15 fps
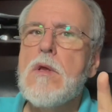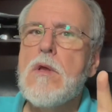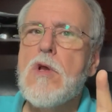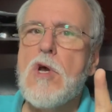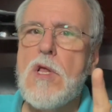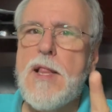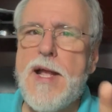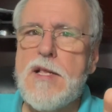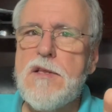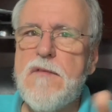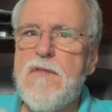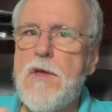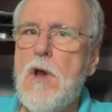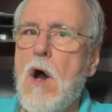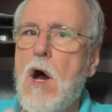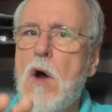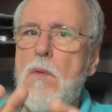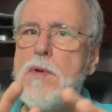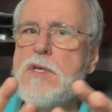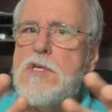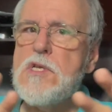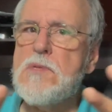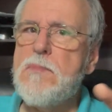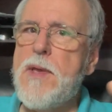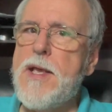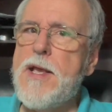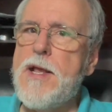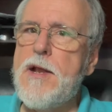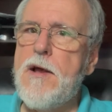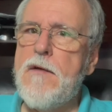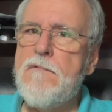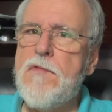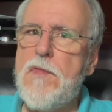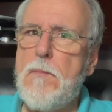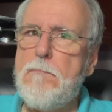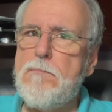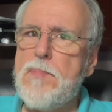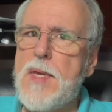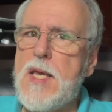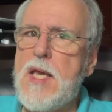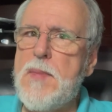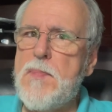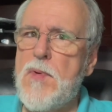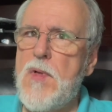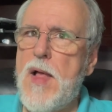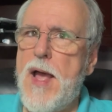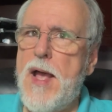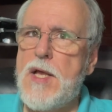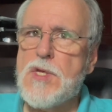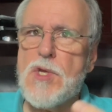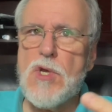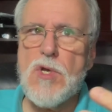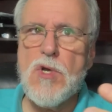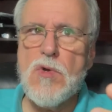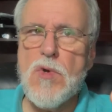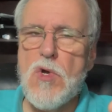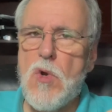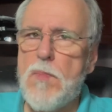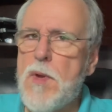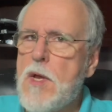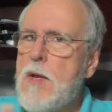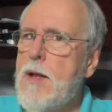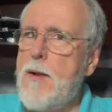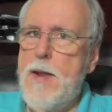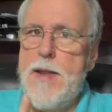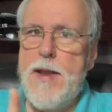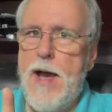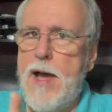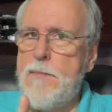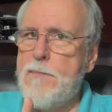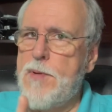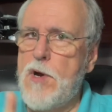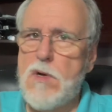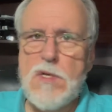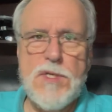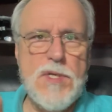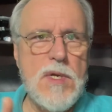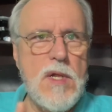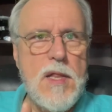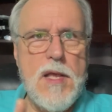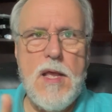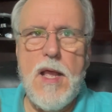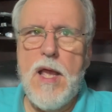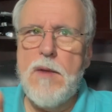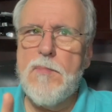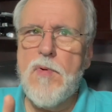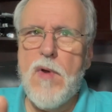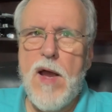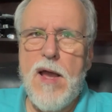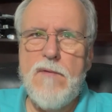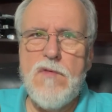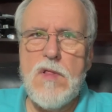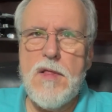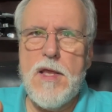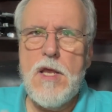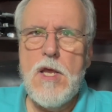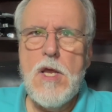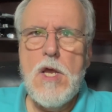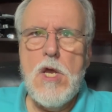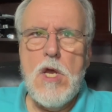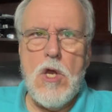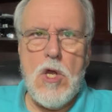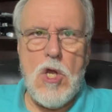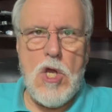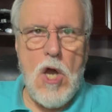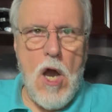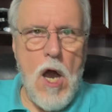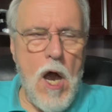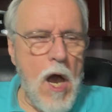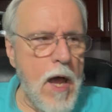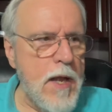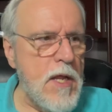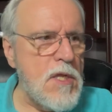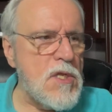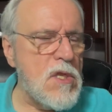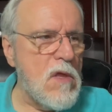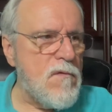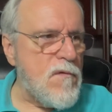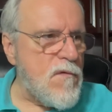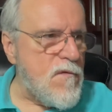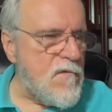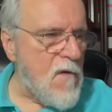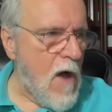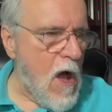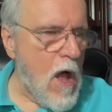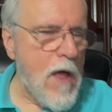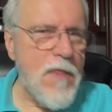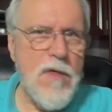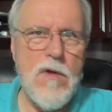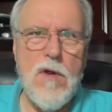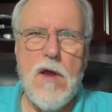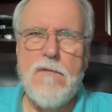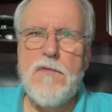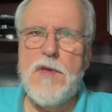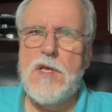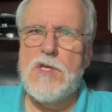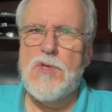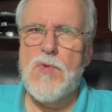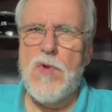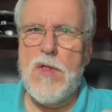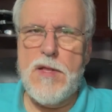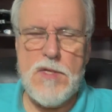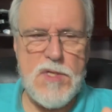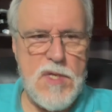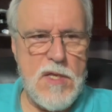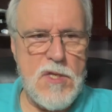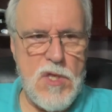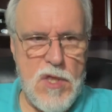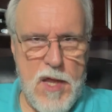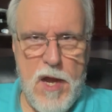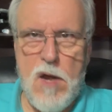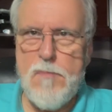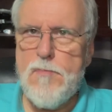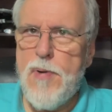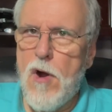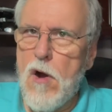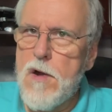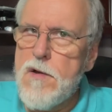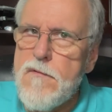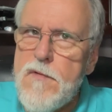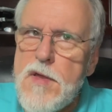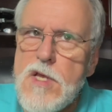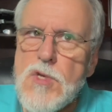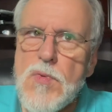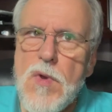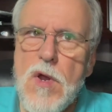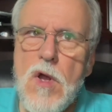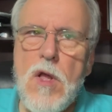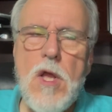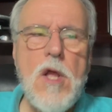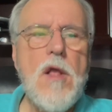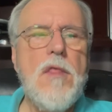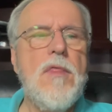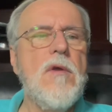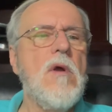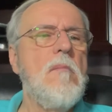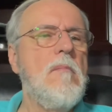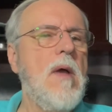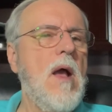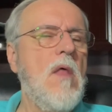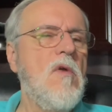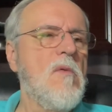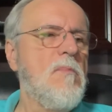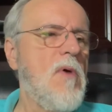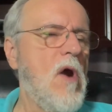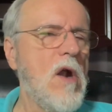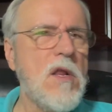collectively, always speaking of the people as a group, not personally and privately. God is the father of Israel. And since they're part of Israel, they're part